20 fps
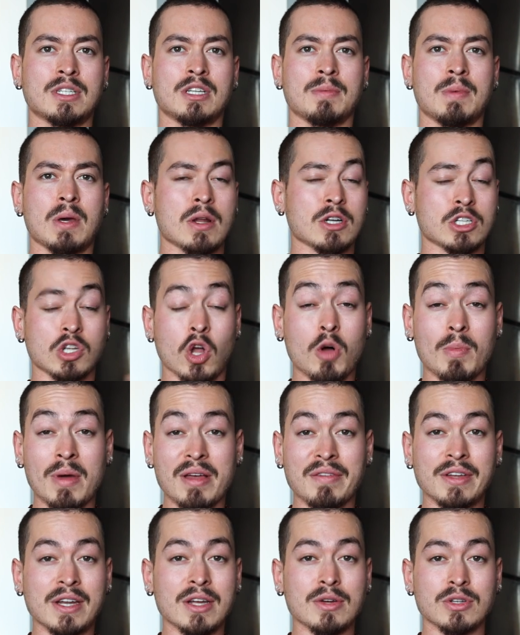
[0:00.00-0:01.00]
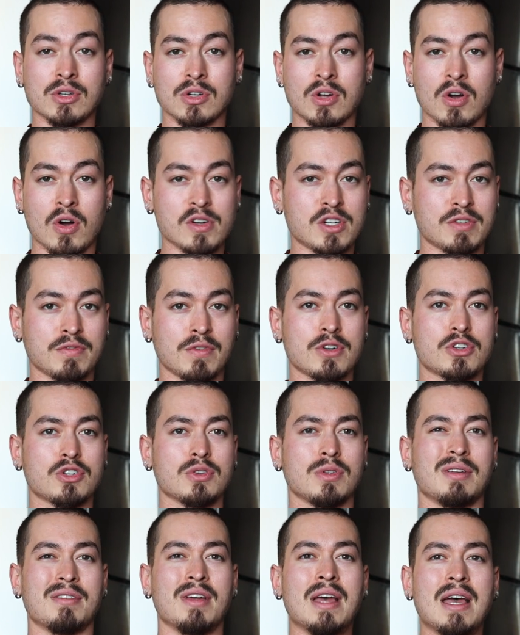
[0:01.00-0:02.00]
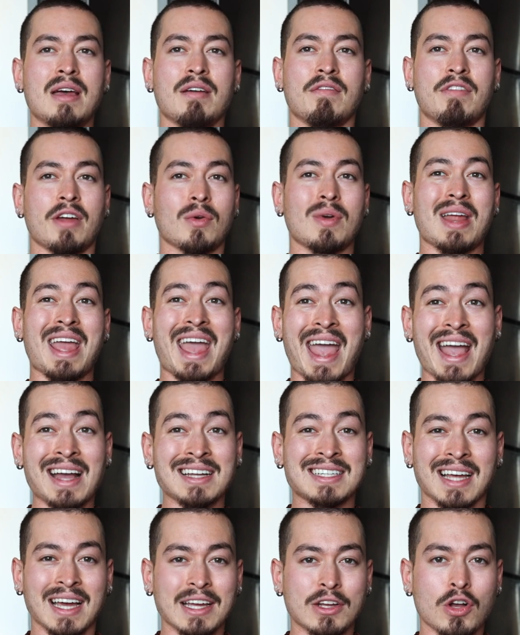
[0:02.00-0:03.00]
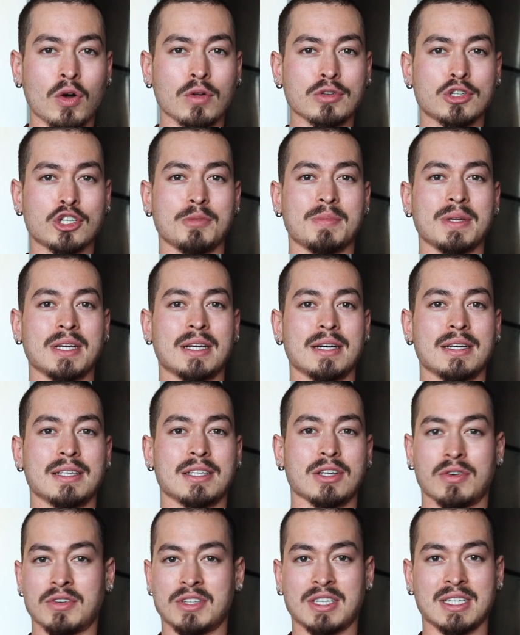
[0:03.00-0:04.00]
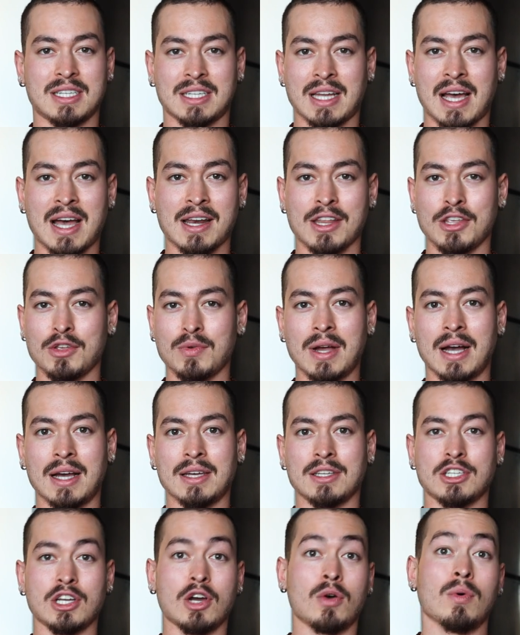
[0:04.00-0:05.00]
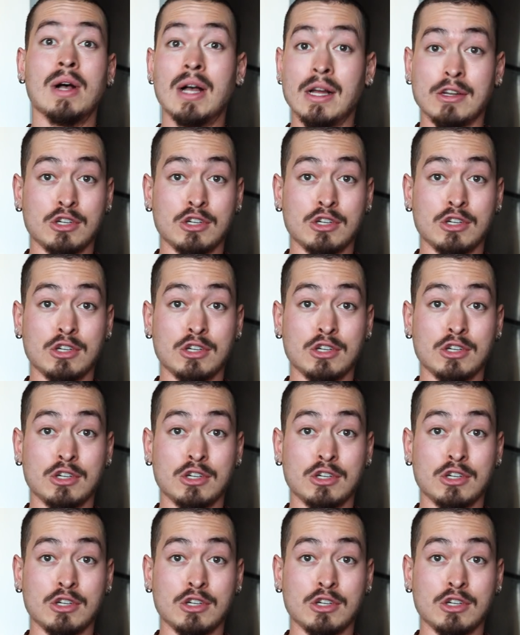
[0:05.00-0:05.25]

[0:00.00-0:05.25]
To be honest, all my videos are controversial and very anti-culture because our society, you guys know,